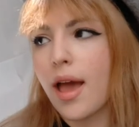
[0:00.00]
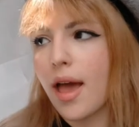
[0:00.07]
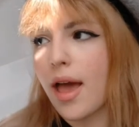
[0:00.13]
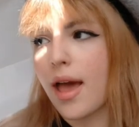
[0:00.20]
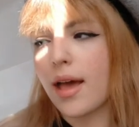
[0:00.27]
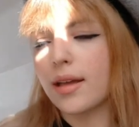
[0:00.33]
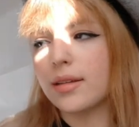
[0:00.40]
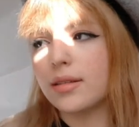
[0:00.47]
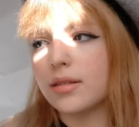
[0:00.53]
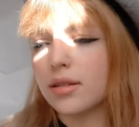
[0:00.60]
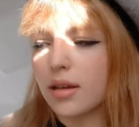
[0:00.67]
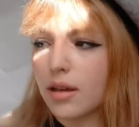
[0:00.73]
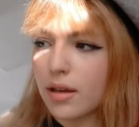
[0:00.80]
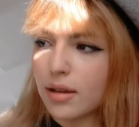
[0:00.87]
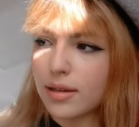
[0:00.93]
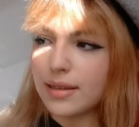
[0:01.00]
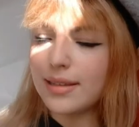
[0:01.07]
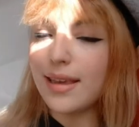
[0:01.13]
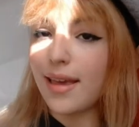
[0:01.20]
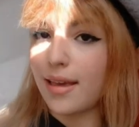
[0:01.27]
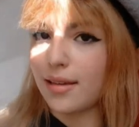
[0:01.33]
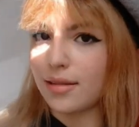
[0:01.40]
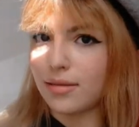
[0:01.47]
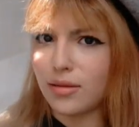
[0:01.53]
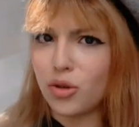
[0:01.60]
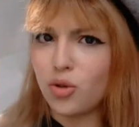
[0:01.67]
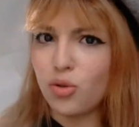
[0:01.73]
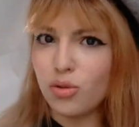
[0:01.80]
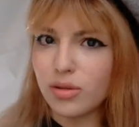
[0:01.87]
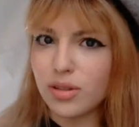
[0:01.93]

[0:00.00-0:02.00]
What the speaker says: And yeah, you